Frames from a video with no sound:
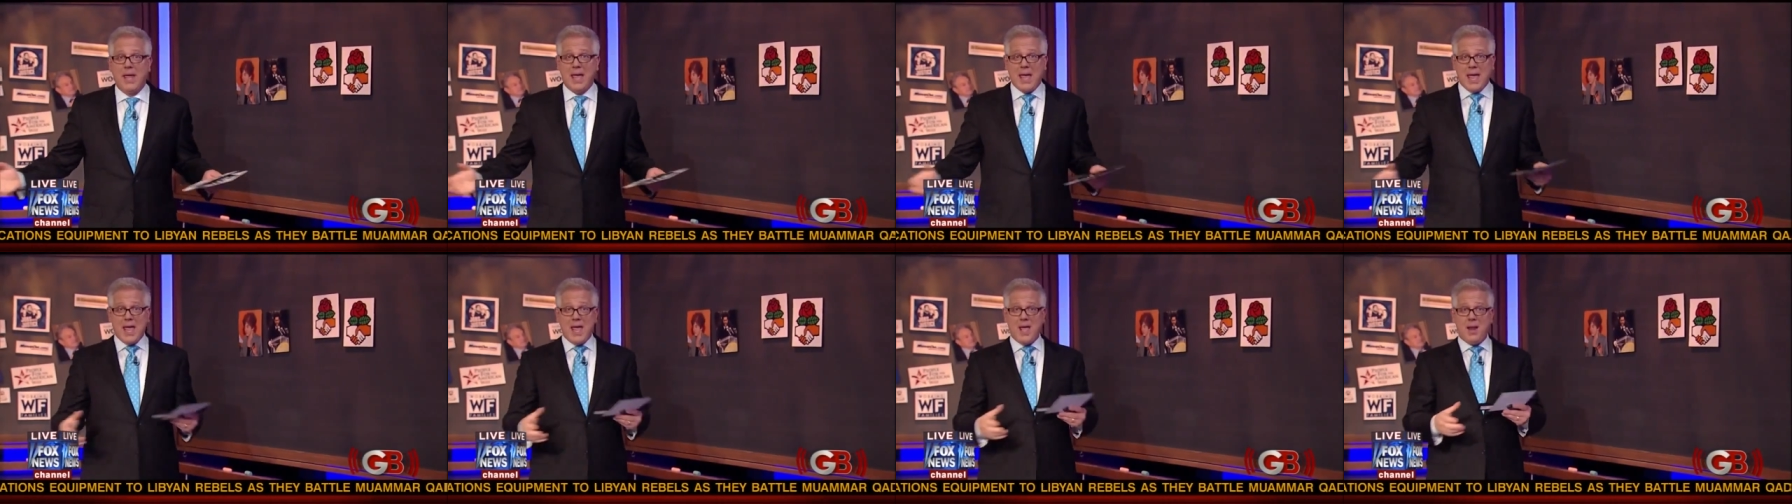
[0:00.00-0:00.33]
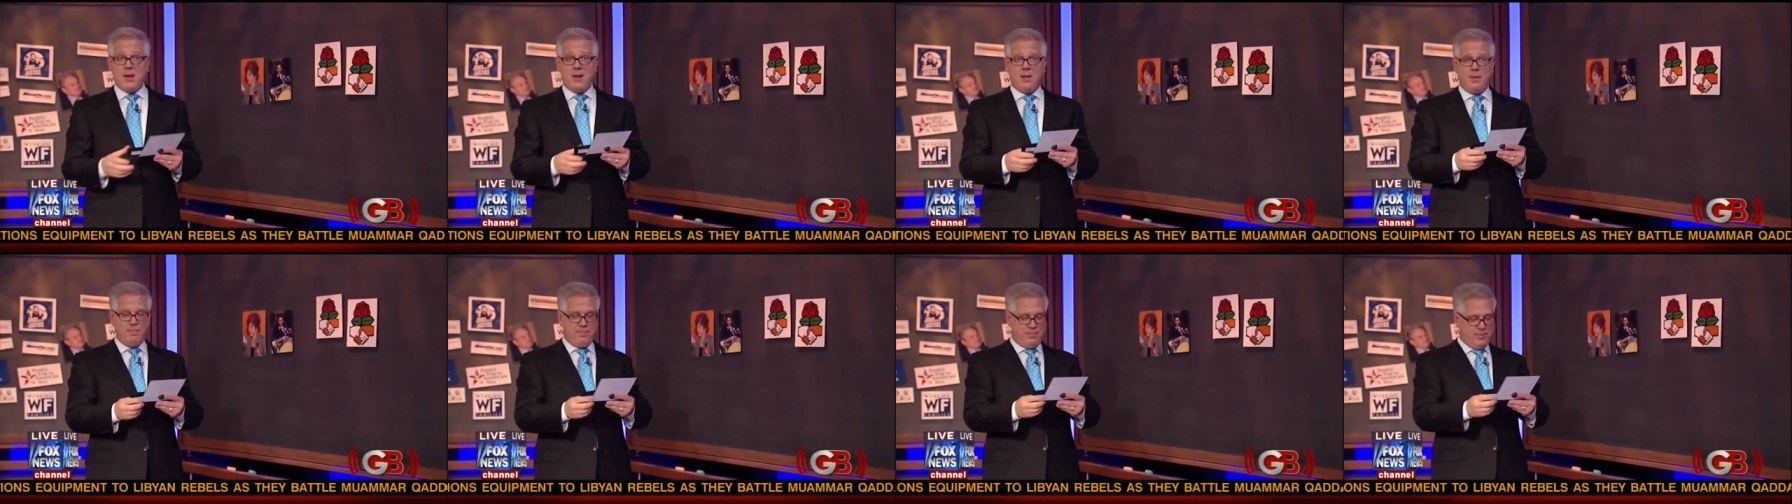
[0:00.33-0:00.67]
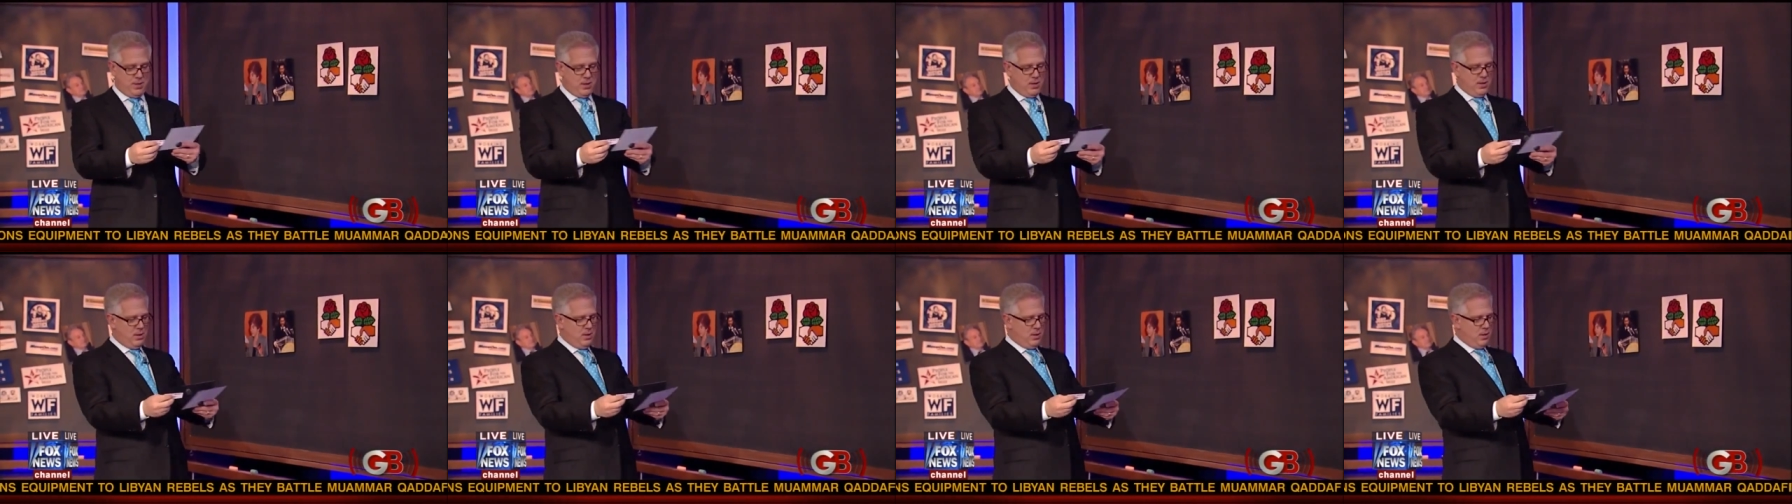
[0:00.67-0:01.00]
and
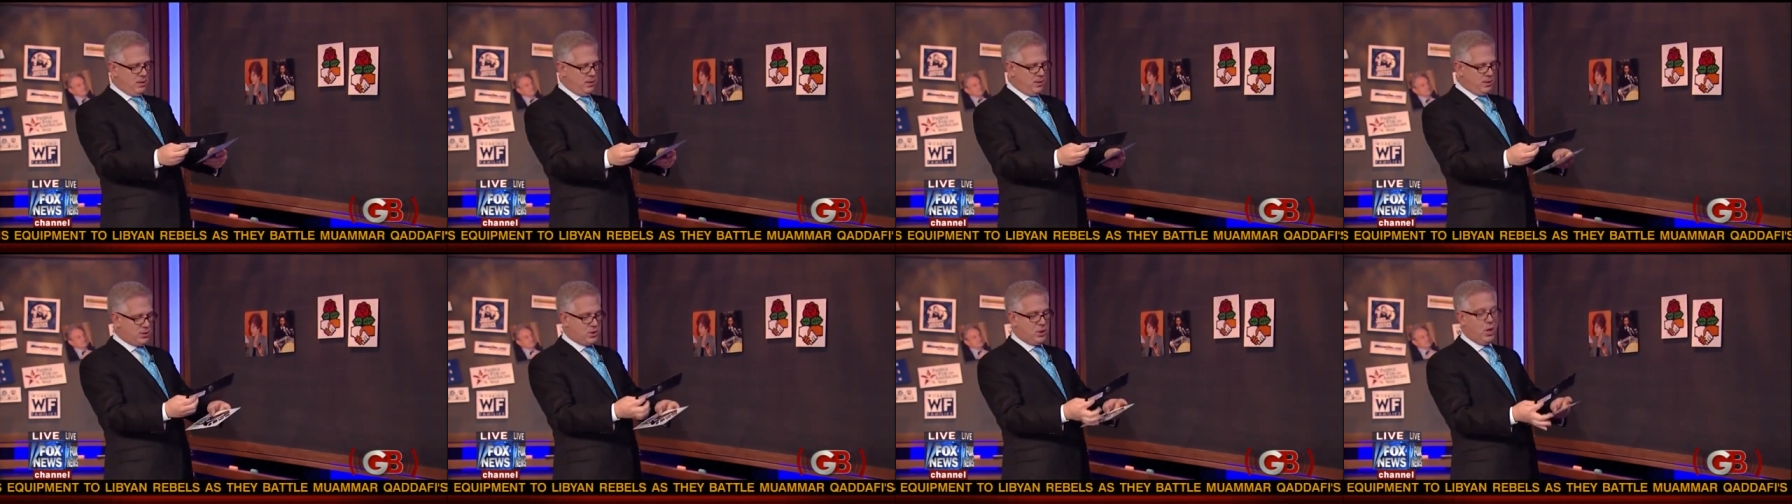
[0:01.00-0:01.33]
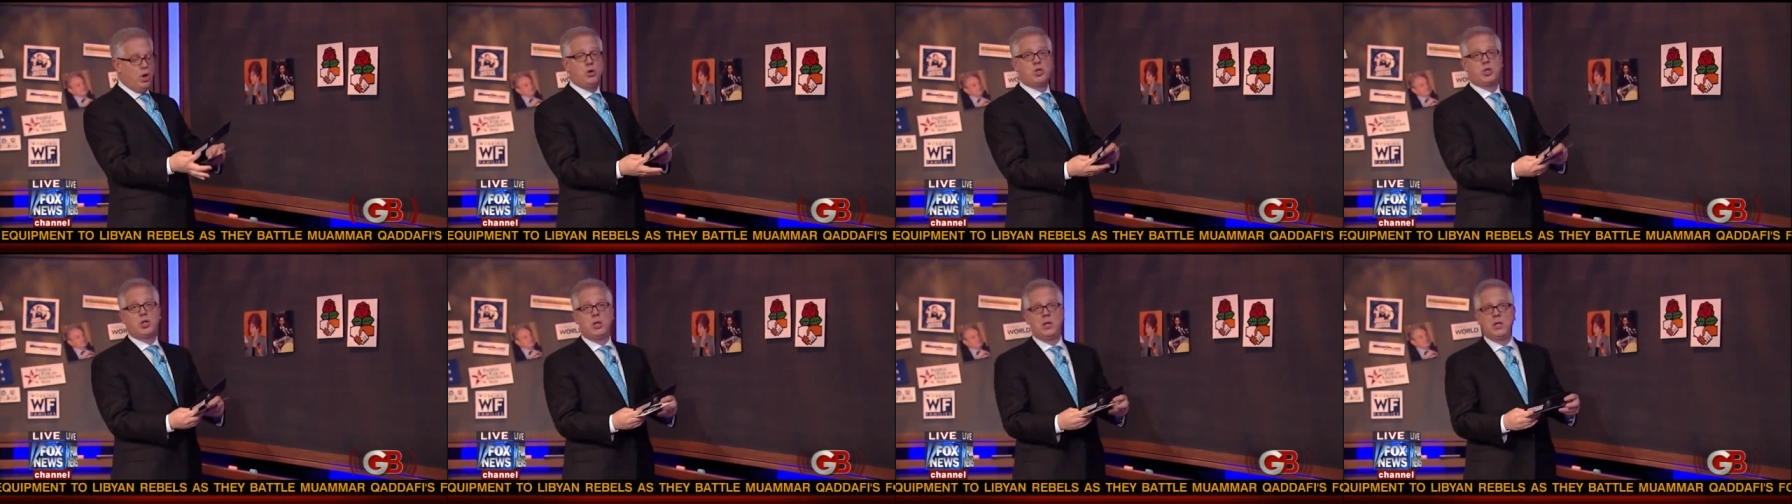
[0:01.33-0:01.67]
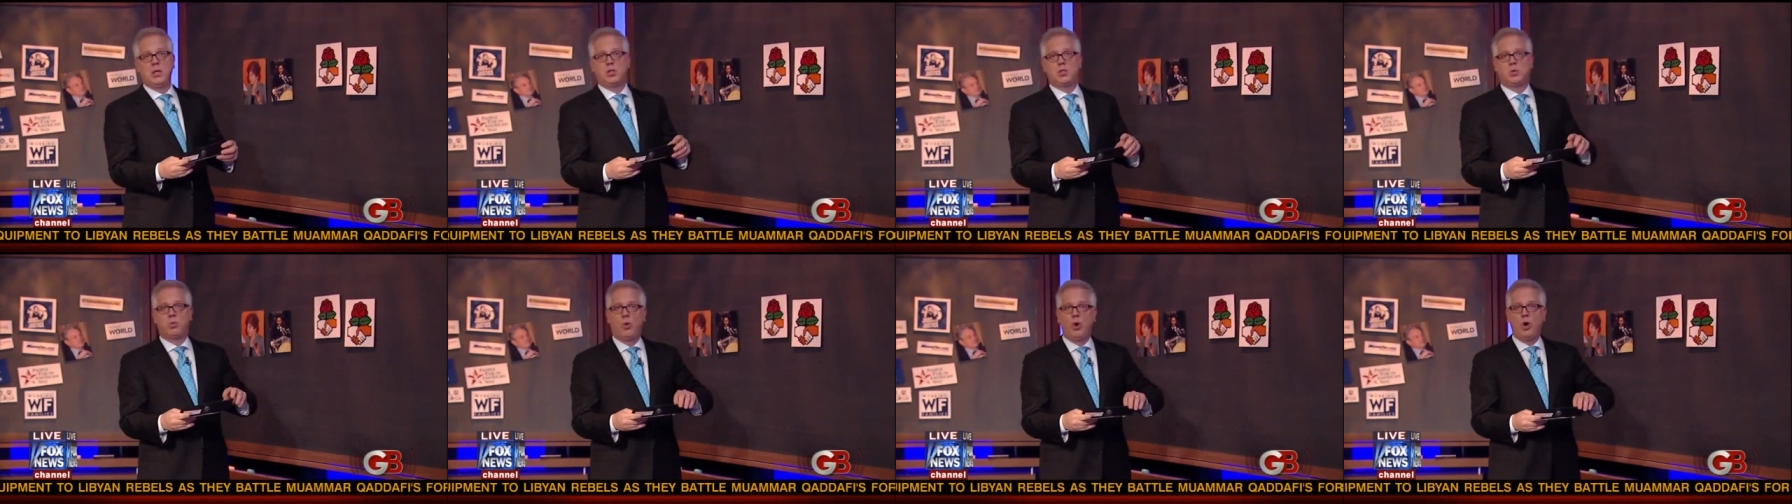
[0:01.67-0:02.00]
the
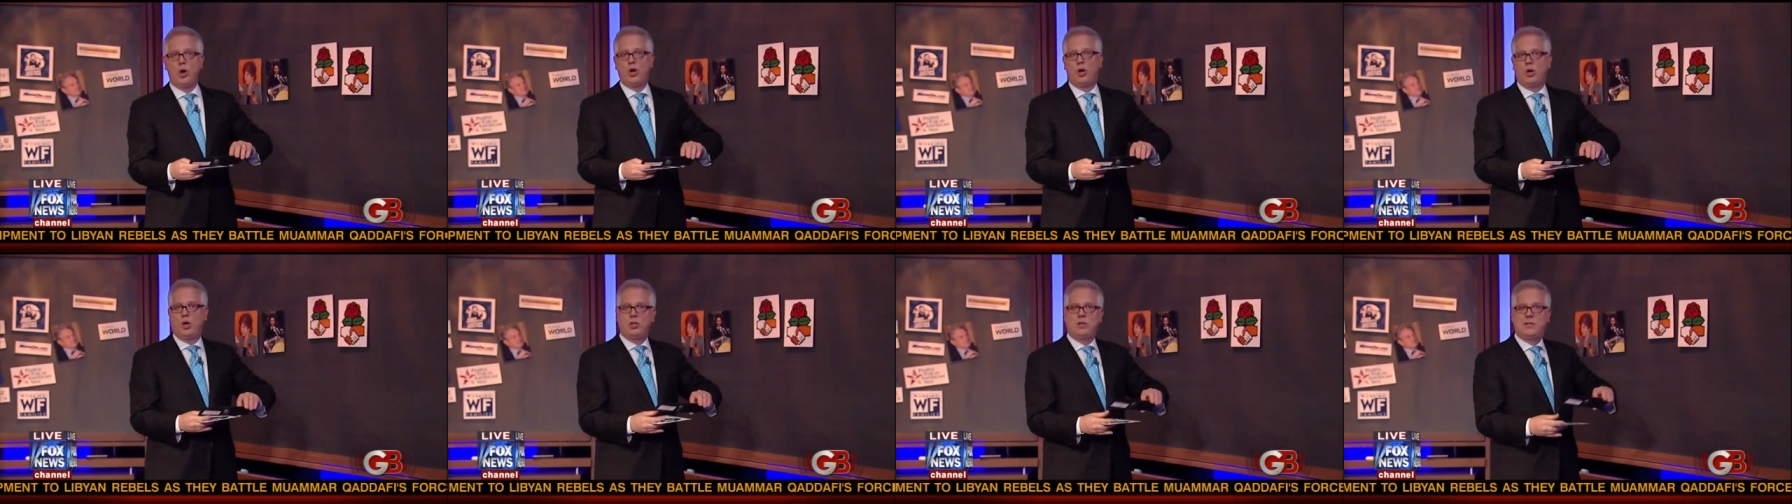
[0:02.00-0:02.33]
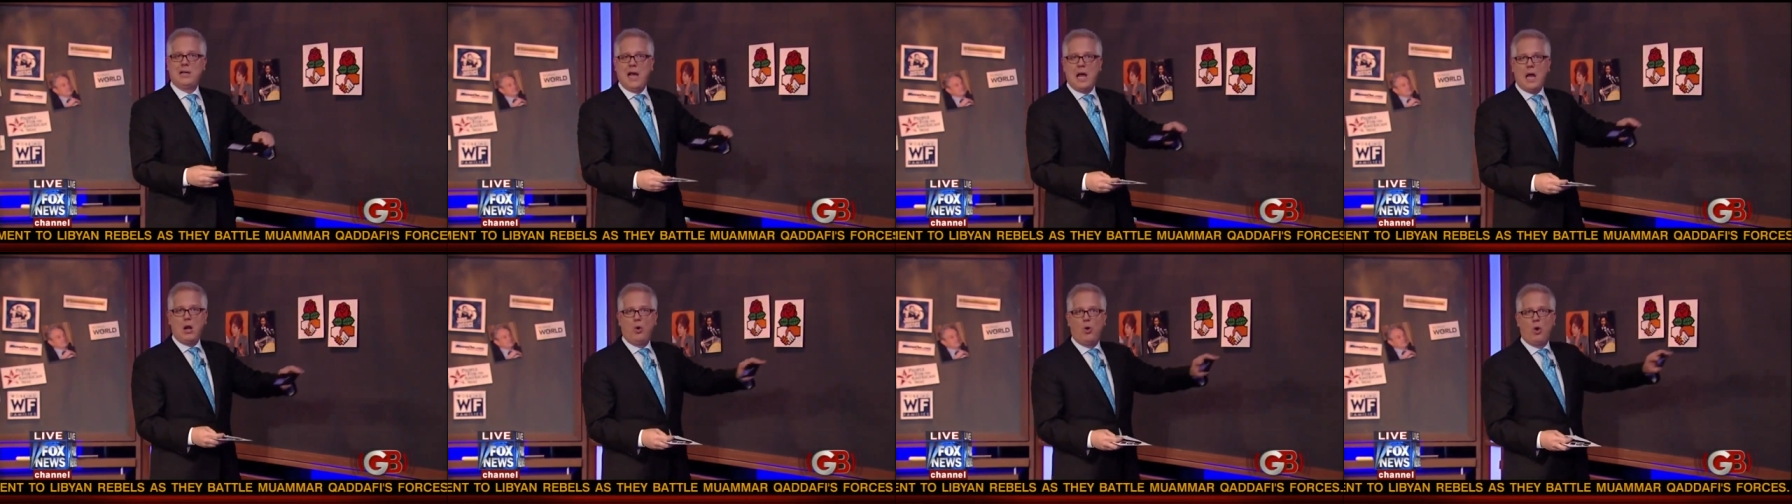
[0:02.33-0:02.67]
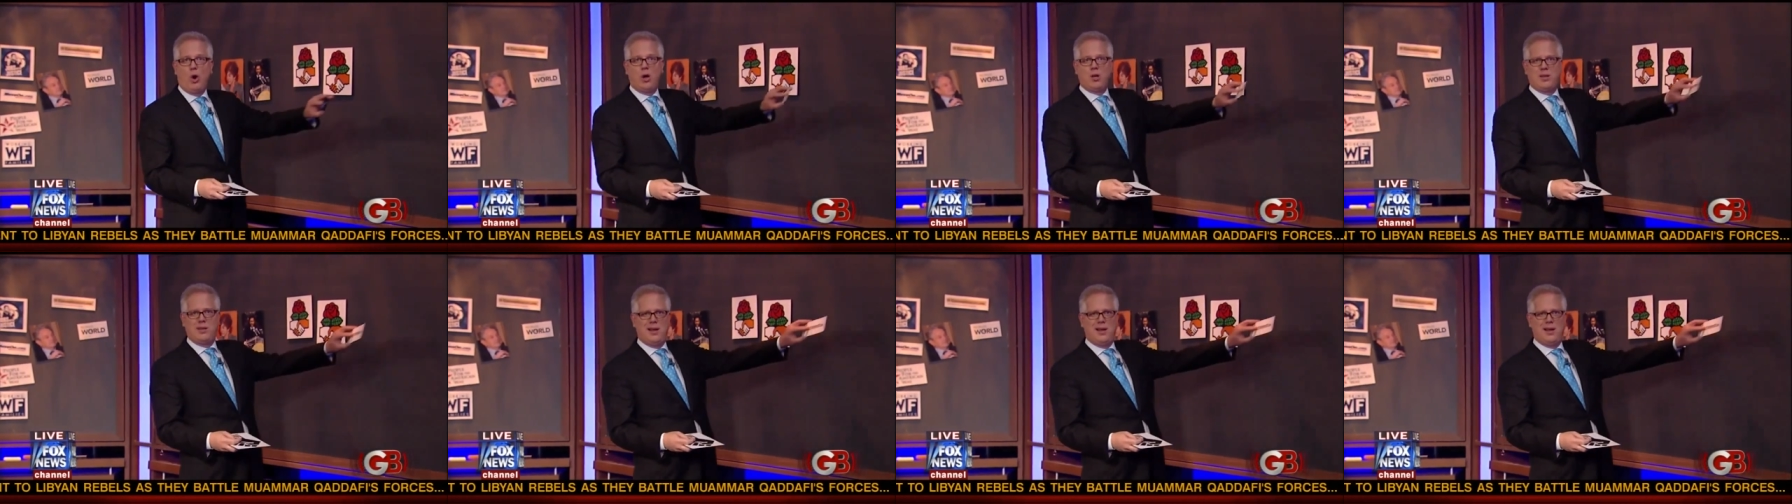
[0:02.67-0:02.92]
socialistworker.org,